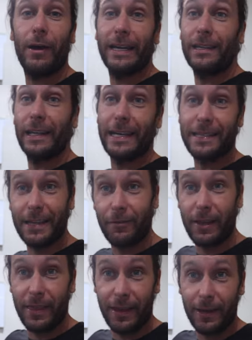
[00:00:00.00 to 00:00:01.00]
I glazed
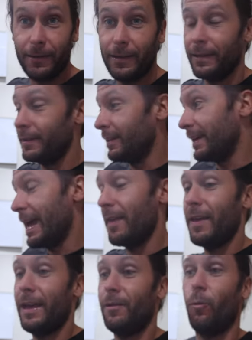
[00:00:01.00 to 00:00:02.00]
everything,
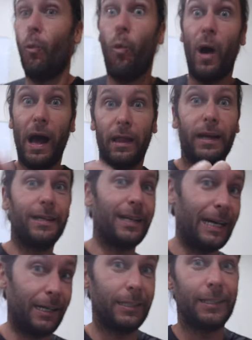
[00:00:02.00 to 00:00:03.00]
and then while
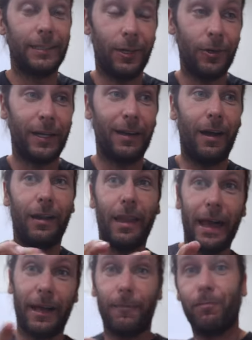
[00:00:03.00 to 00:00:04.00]
I'll unload it, I'll
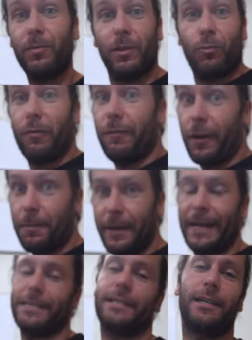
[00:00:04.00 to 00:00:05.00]
like revert
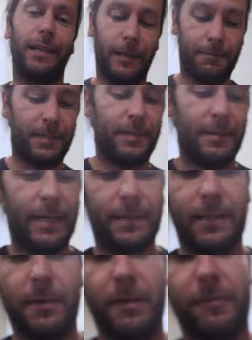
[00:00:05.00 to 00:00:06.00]
back to clips. That's
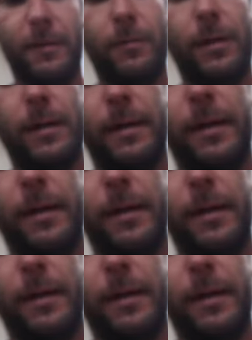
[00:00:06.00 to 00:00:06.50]
gonna be a fun one.